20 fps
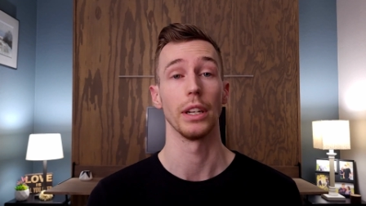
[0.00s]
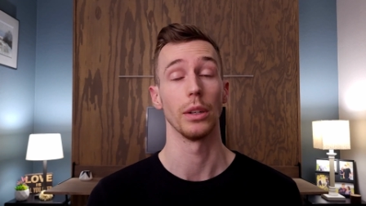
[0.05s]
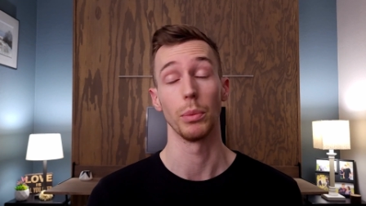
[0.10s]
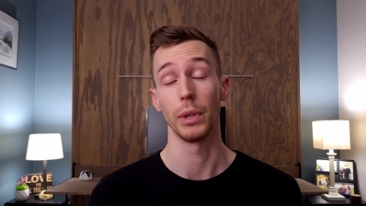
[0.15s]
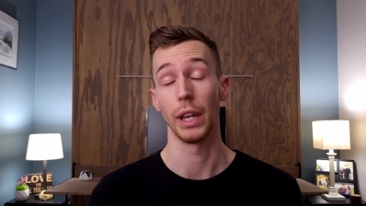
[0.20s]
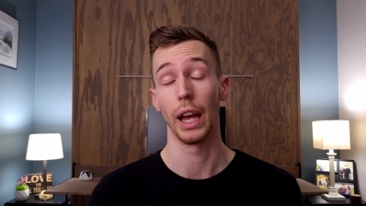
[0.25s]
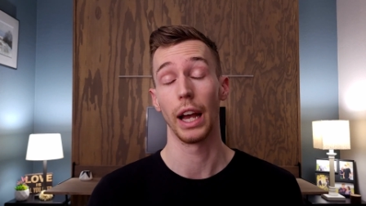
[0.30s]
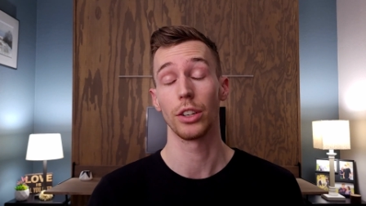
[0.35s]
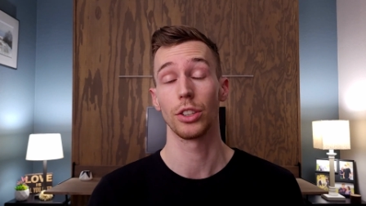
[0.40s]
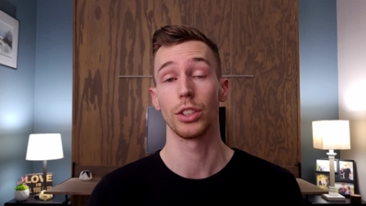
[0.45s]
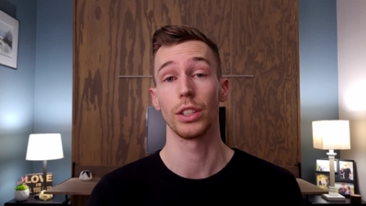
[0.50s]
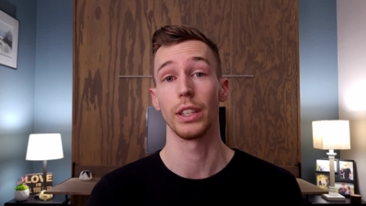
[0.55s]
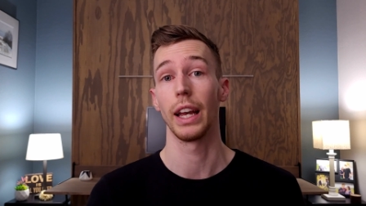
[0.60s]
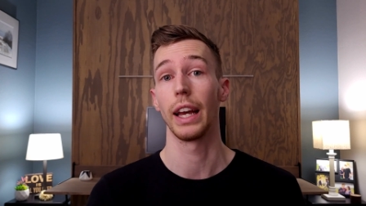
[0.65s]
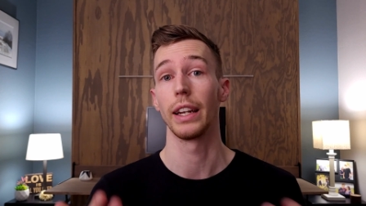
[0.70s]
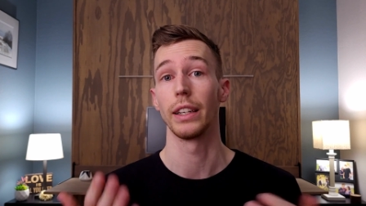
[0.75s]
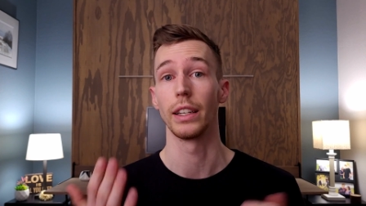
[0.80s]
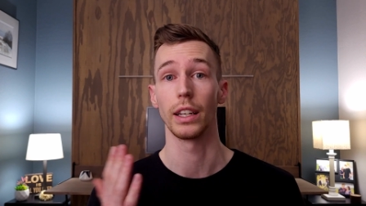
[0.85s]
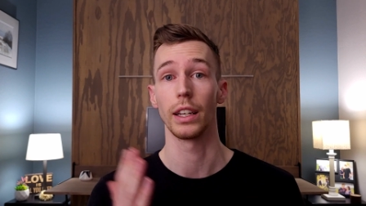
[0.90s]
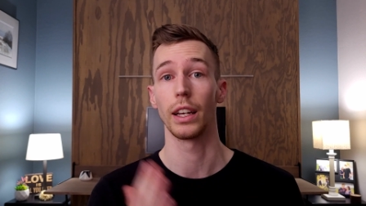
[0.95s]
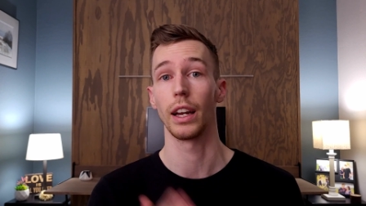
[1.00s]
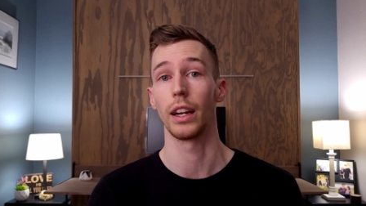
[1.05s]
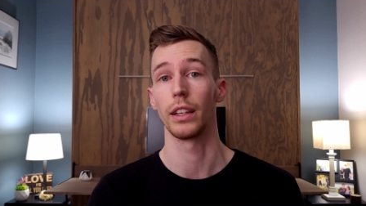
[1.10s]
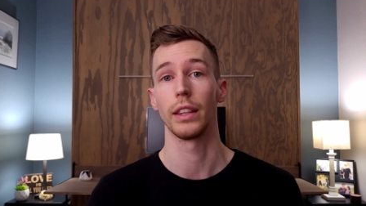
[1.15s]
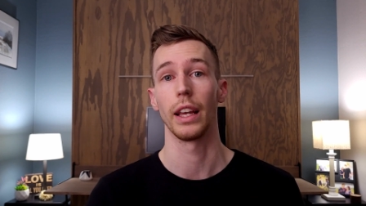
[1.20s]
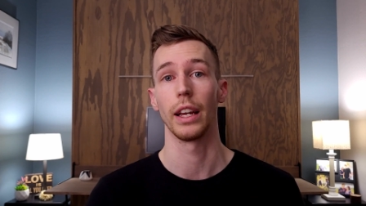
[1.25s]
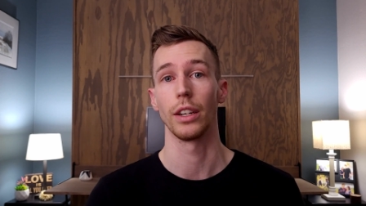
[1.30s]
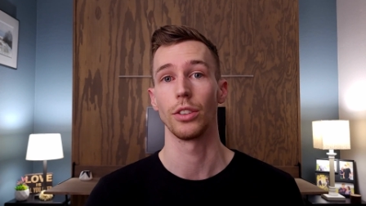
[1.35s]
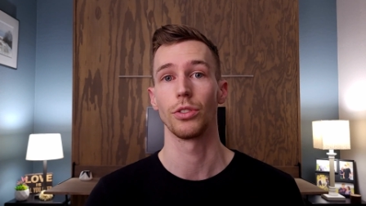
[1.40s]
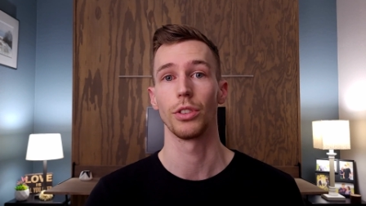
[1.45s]
and we actually had to
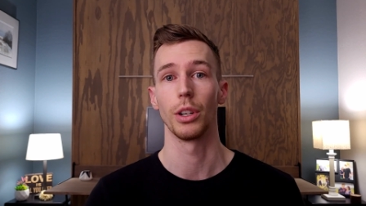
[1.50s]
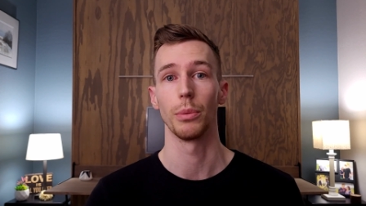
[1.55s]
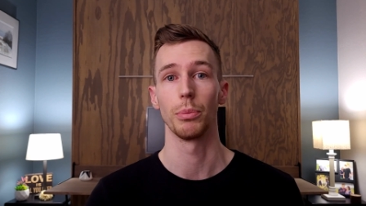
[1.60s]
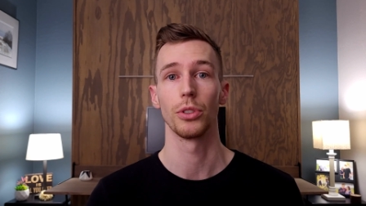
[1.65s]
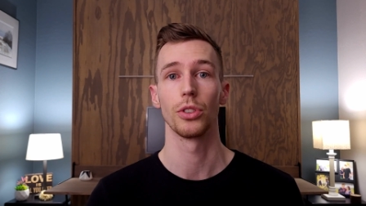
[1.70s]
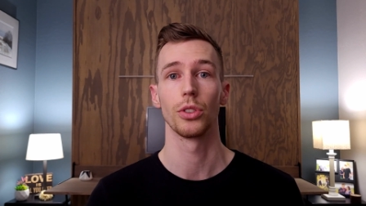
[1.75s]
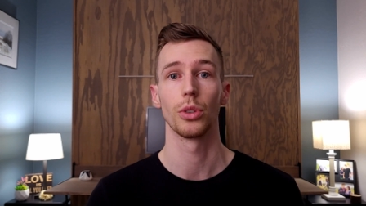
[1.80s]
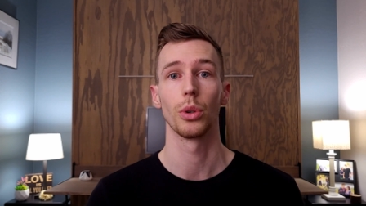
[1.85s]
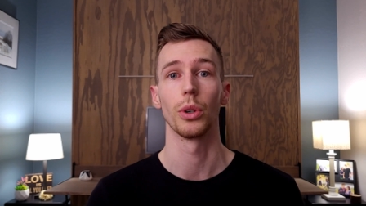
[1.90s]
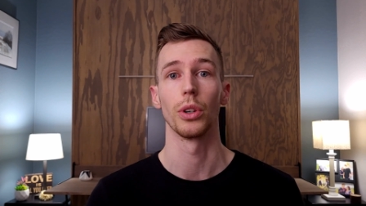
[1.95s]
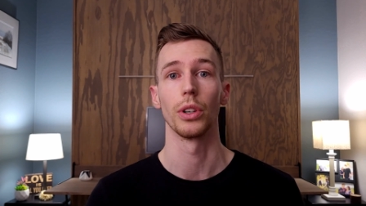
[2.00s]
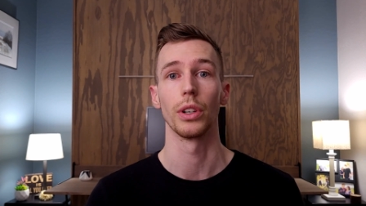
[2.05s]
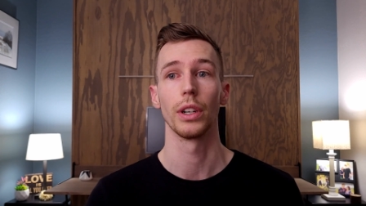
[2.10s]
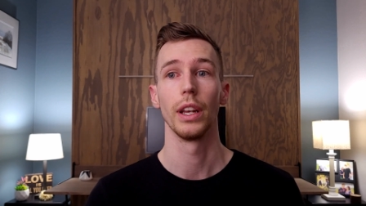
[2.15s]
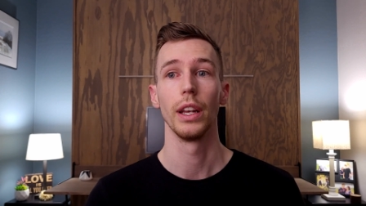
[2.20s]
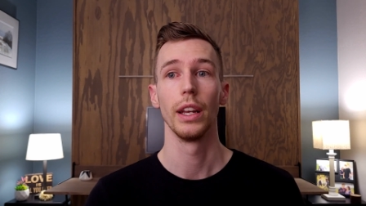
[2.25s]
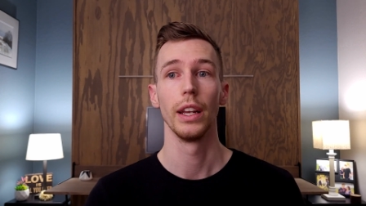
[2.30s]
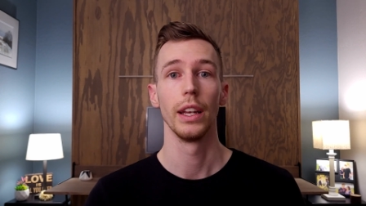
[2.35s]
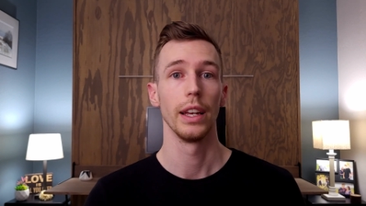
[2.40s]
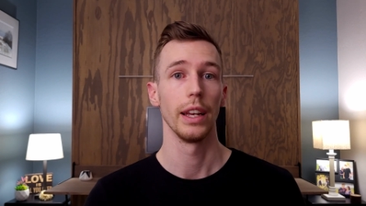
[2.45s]
cut that trip short